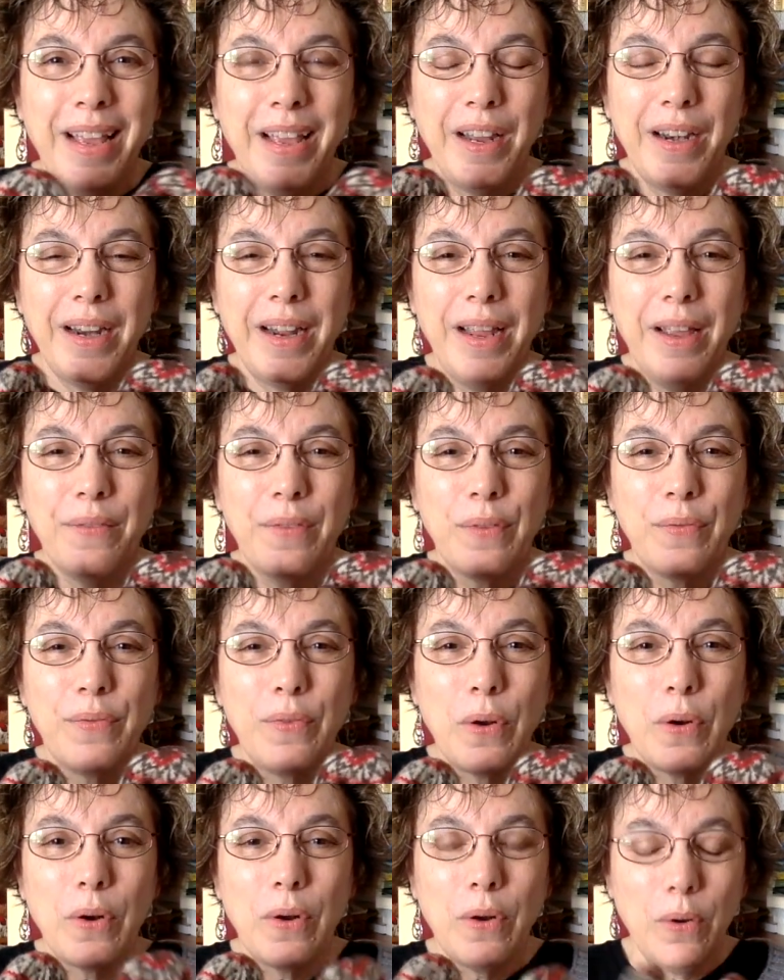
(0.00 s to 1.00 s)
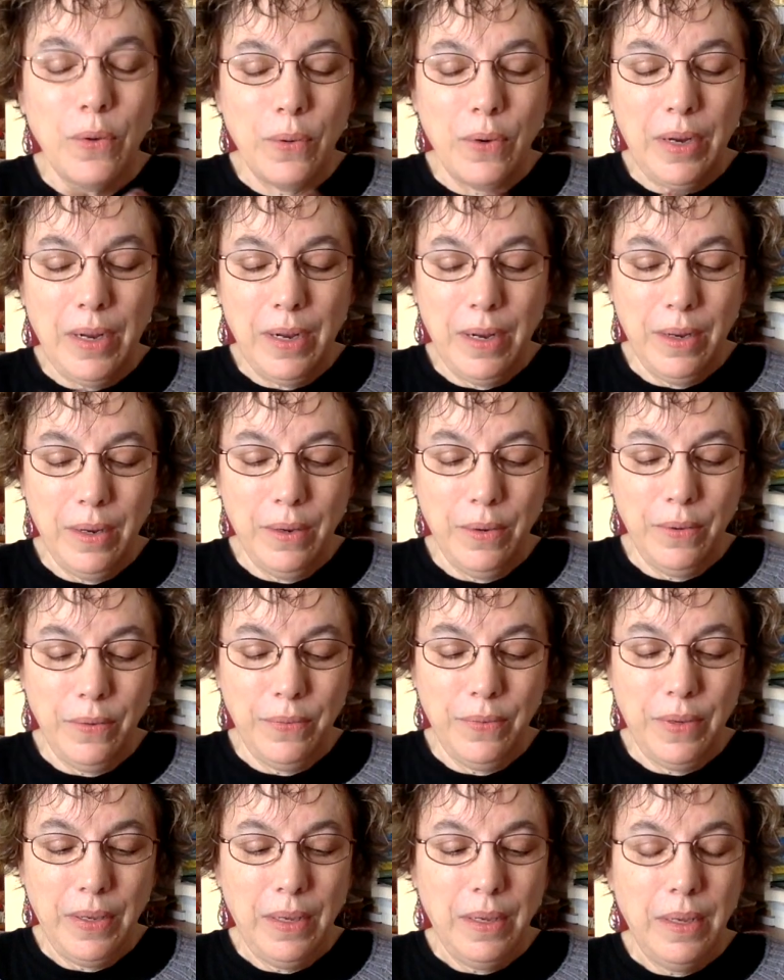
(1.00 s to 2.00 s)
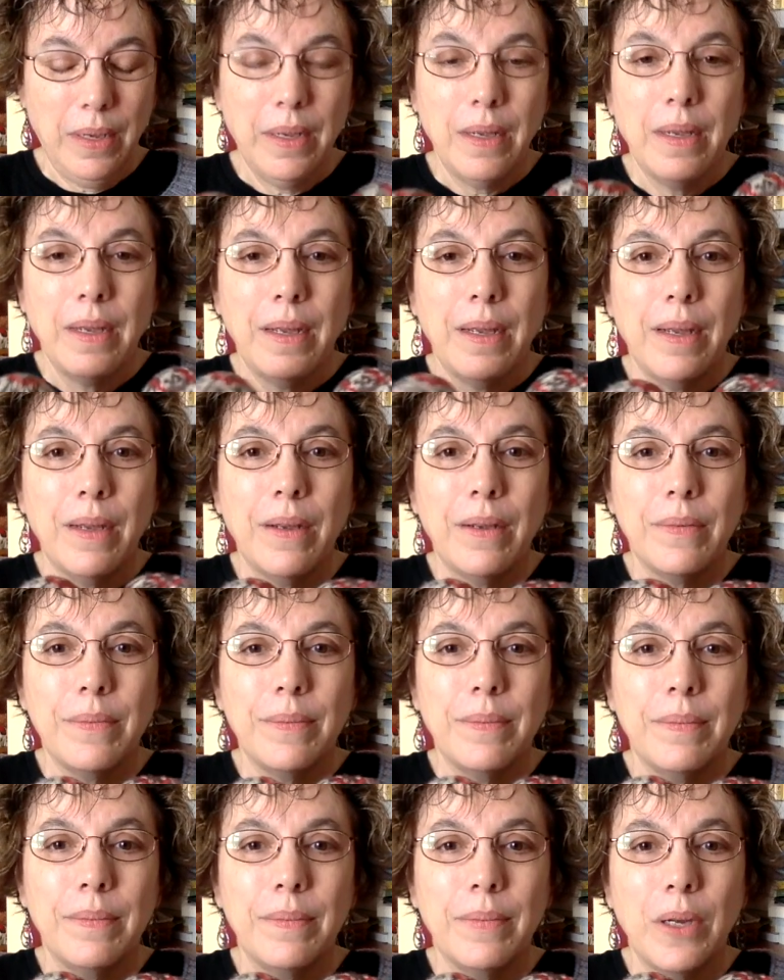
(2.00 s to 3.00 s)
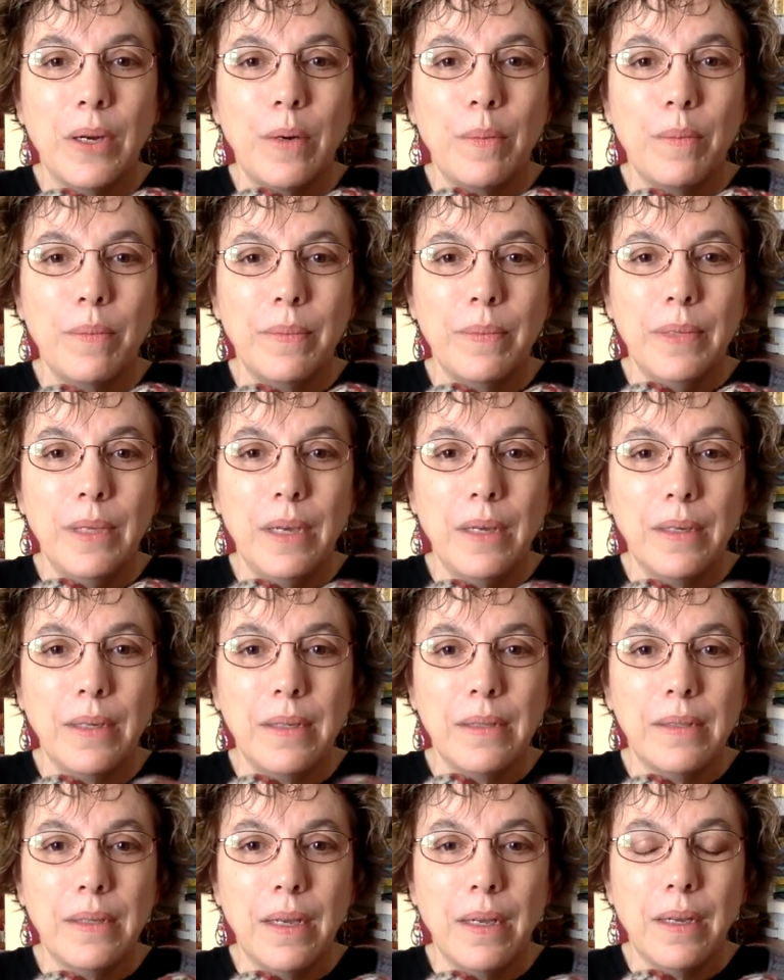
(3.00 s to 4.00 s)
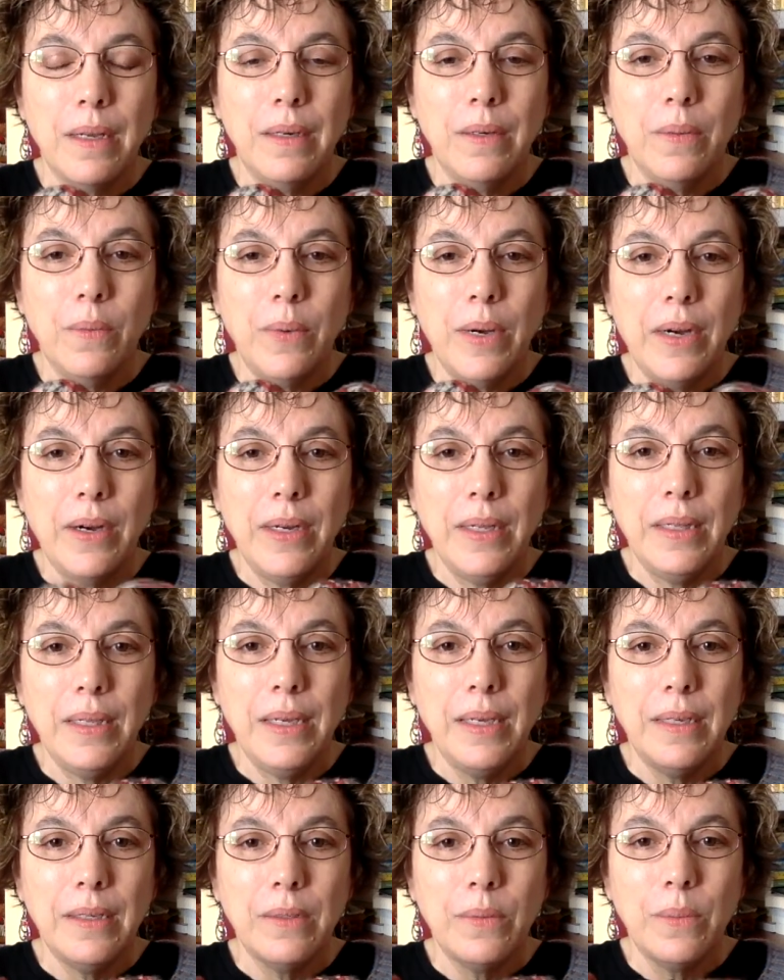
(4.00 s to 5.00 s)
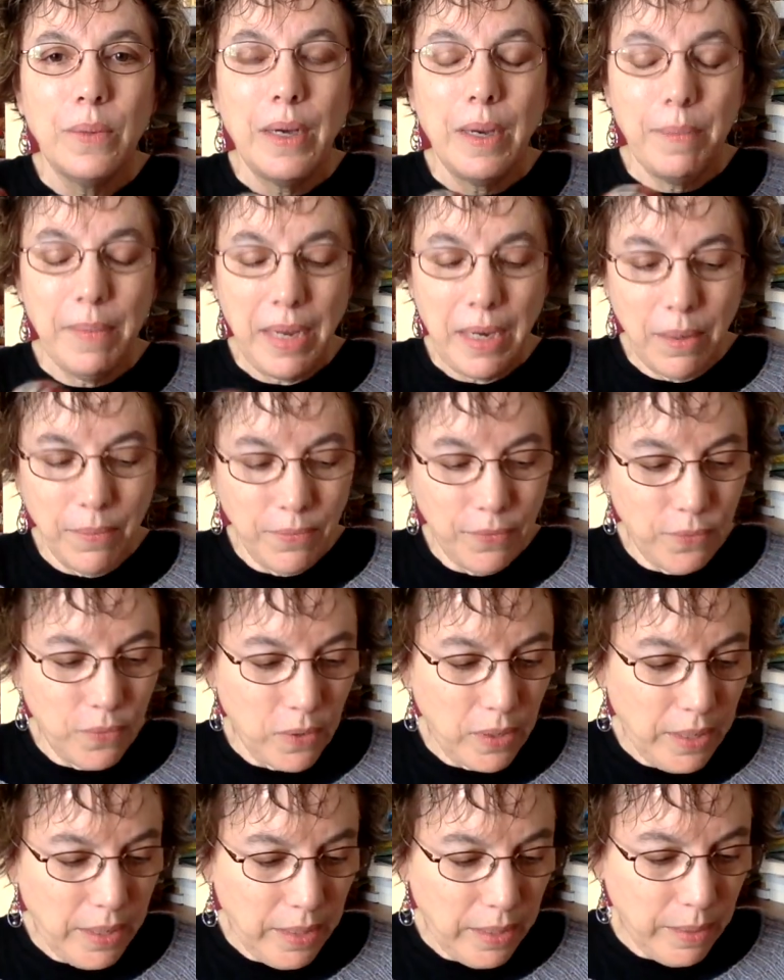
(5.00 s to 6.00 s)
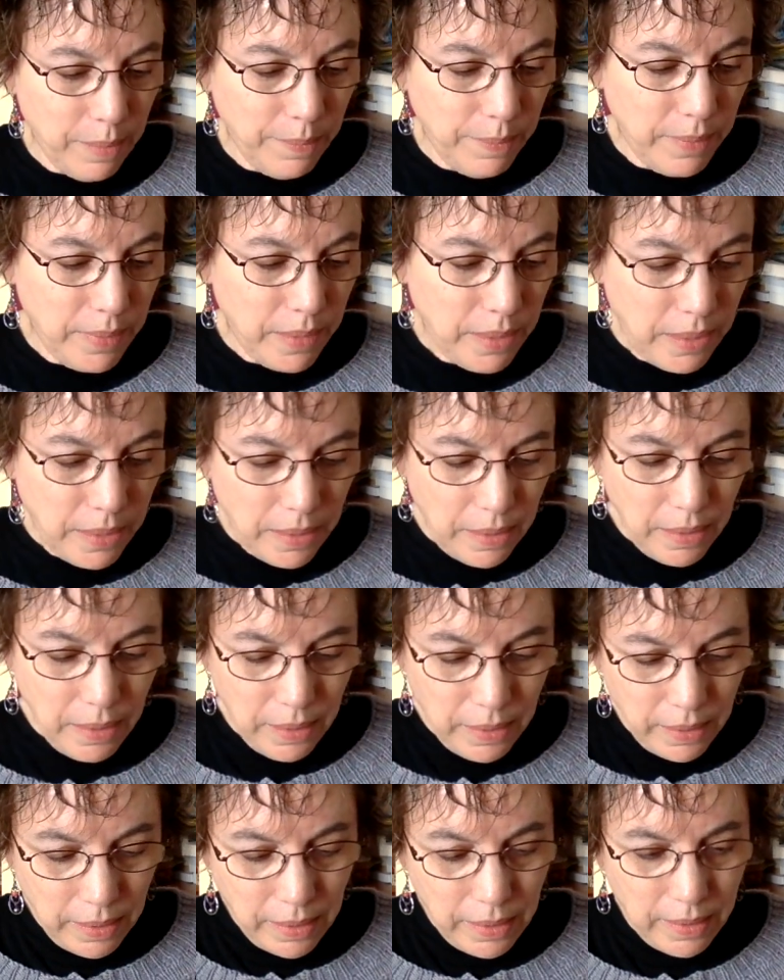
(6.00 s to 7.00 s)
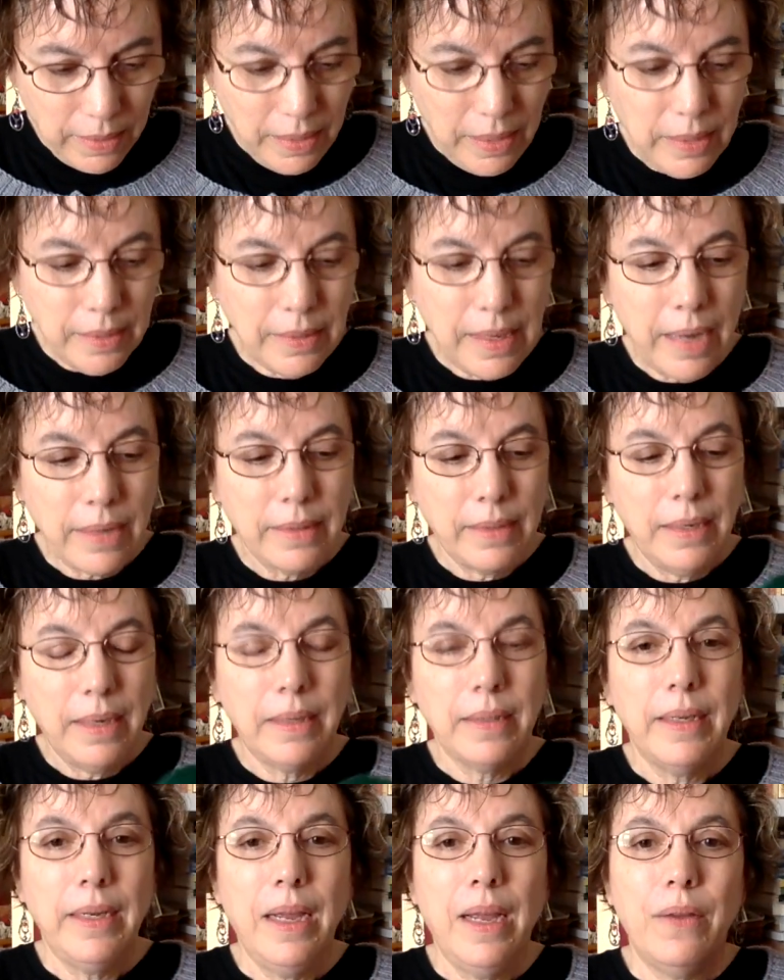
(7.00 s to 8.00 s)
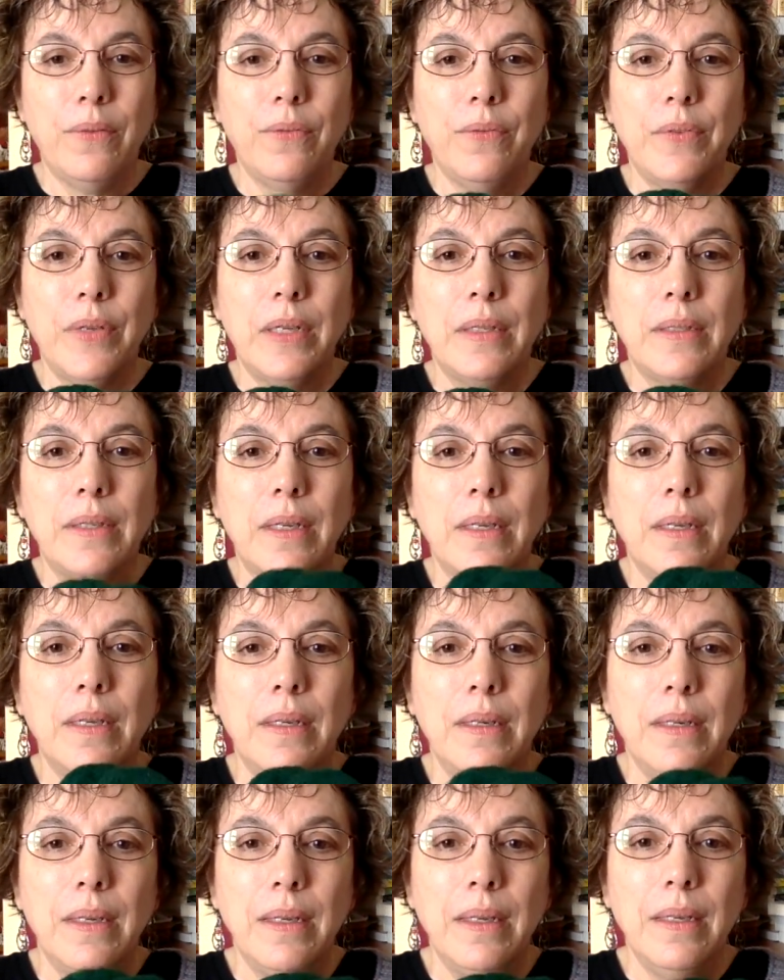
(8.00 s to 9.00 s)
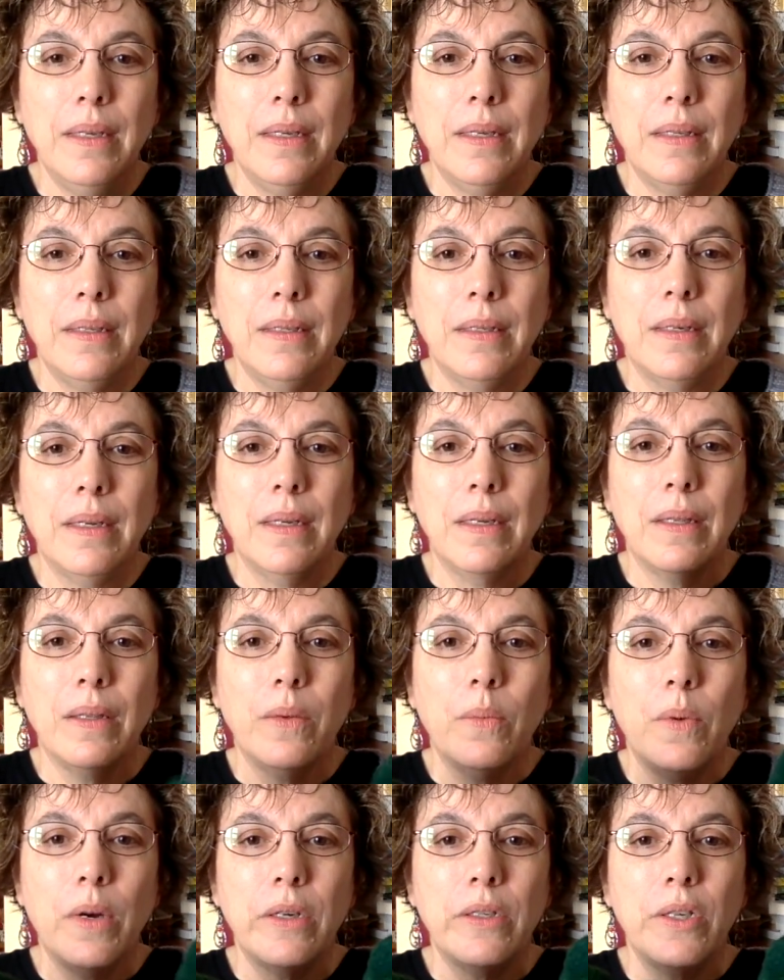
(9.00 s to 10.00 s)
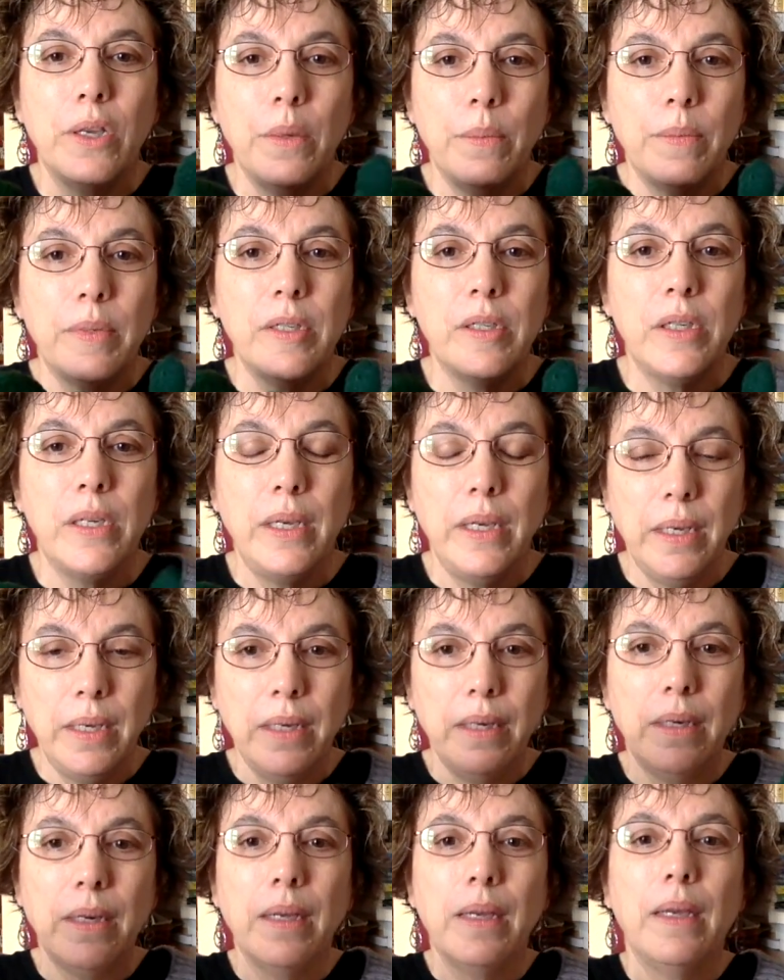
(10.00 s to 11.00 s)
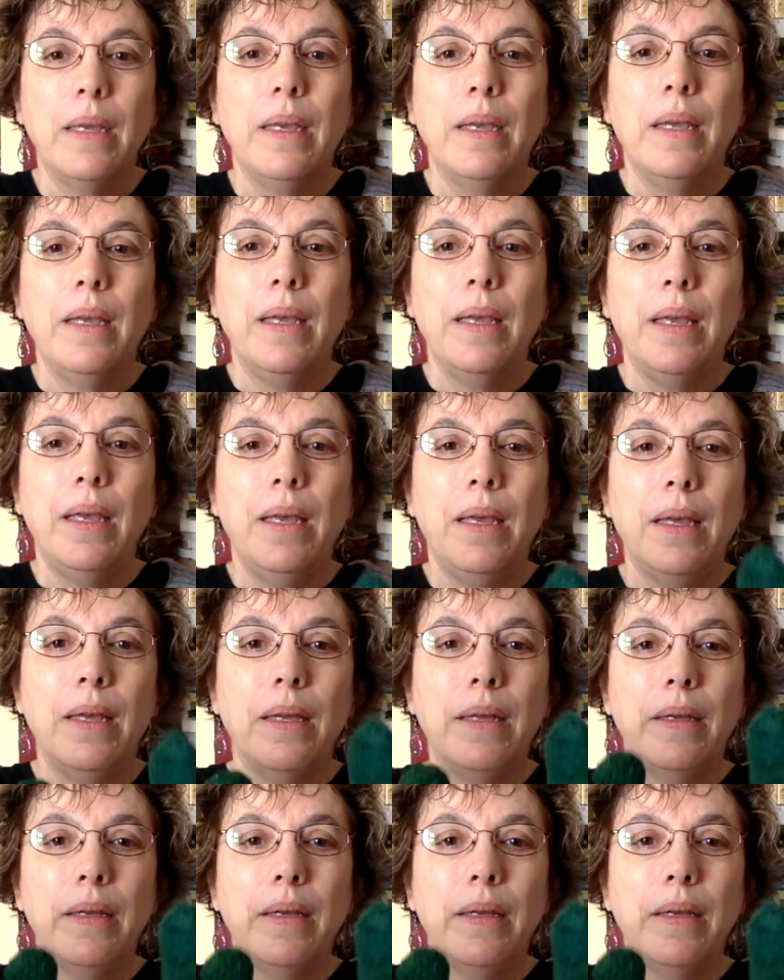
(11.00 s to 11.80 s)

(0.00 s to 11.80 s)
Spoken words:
I have a photo of our youngest son wearing these when I made them for him. These accidentally got felted in the washing machine, and